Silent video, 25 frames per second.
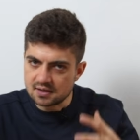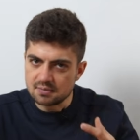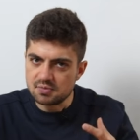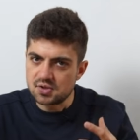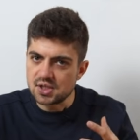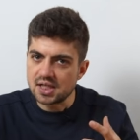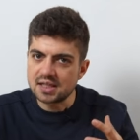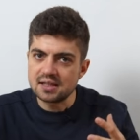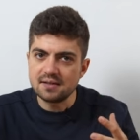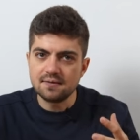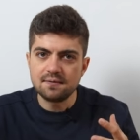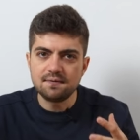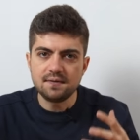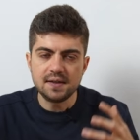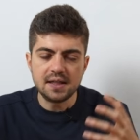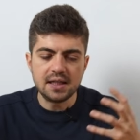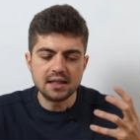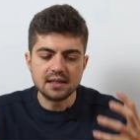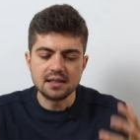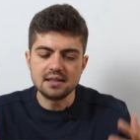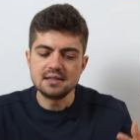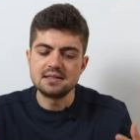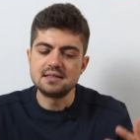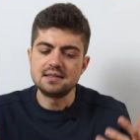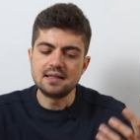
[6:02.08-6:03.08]
subjective
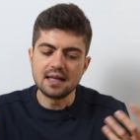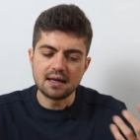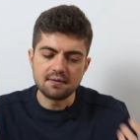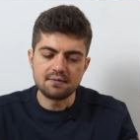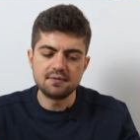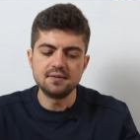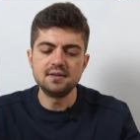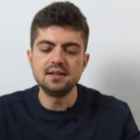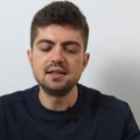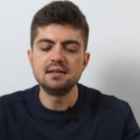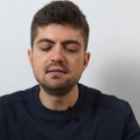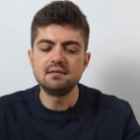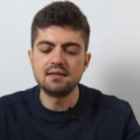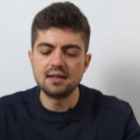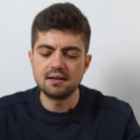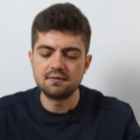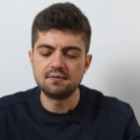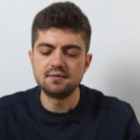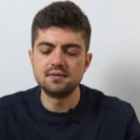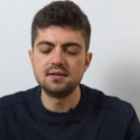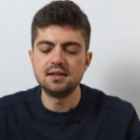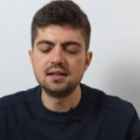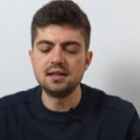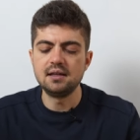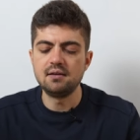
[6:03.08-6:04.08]
feeling is definitely,
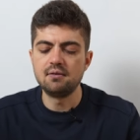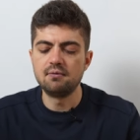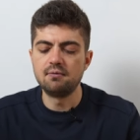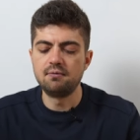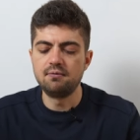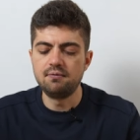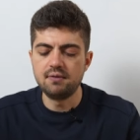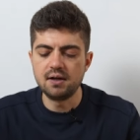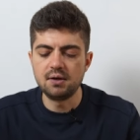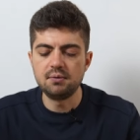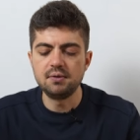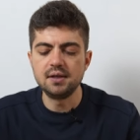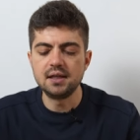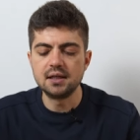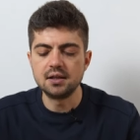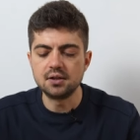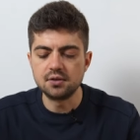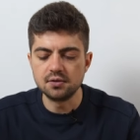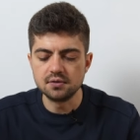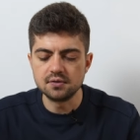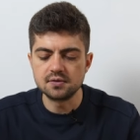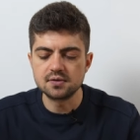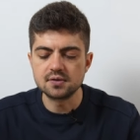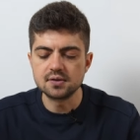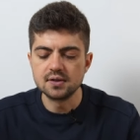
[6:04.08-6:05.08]
definitely very
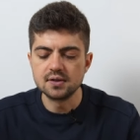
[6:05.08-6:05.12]
good.